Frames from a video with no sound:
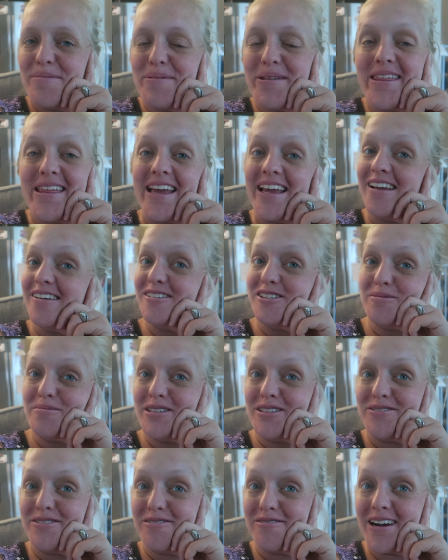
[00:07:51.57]
But thank you so
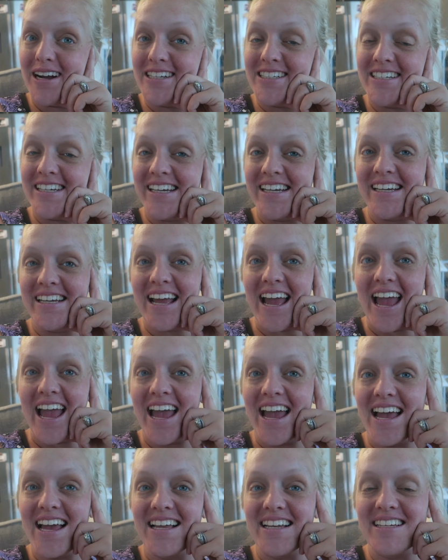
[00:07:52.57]
much for watching,
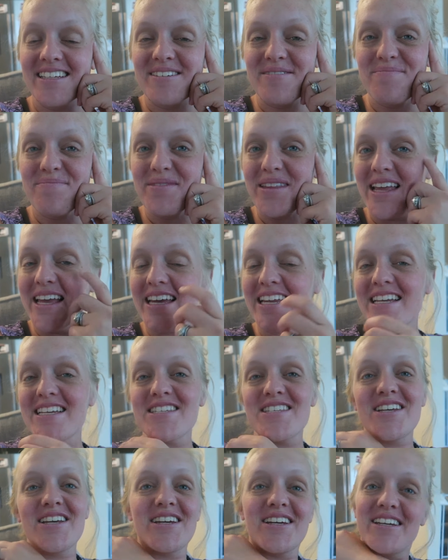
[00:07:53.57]
and it
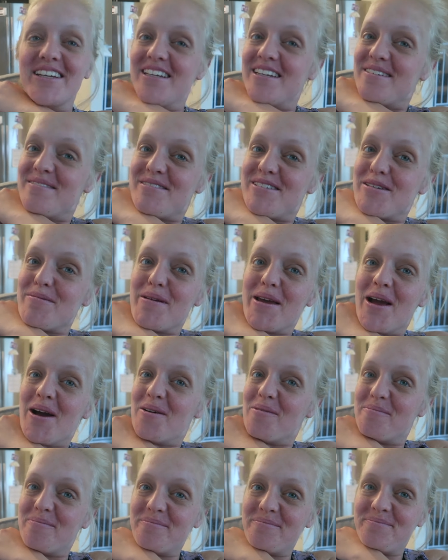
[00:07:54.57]
is good to be
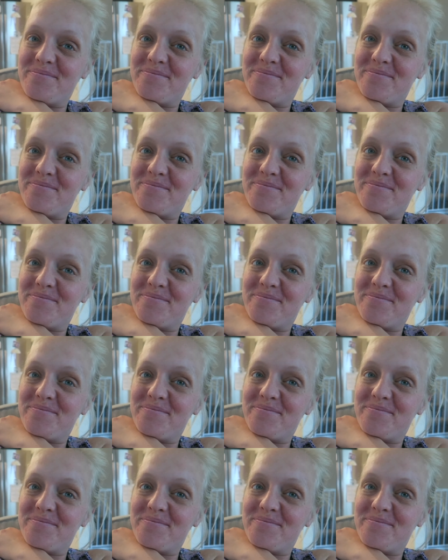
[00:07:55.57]
home.